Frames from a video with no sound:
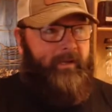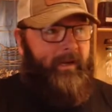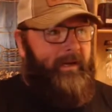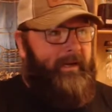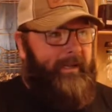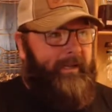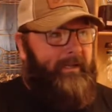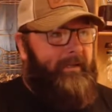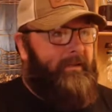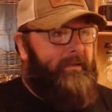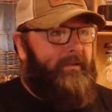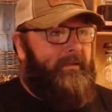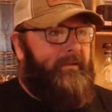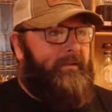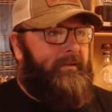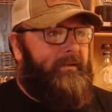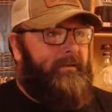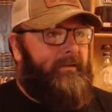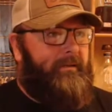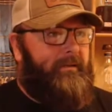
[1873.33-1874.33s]
Gunny,
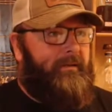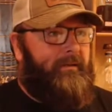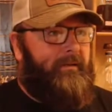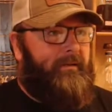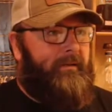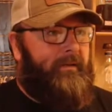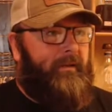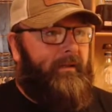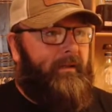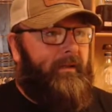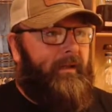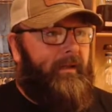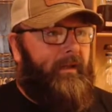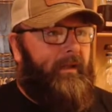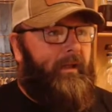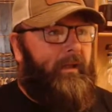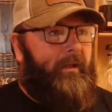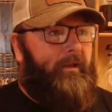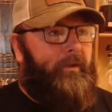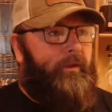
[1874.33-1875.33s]

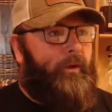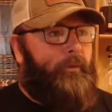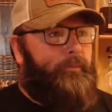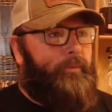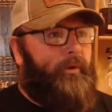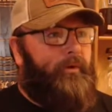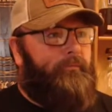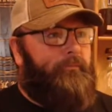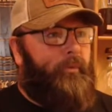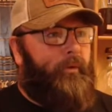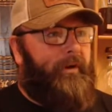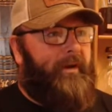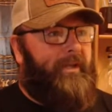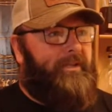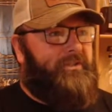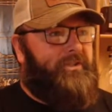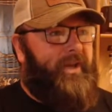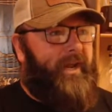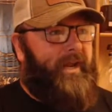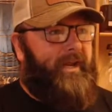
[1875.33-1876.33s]
your proof point
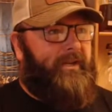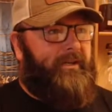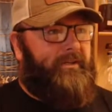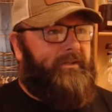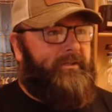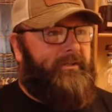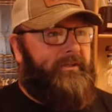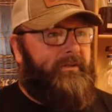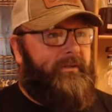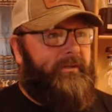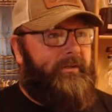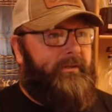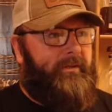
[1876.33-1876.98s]
has changed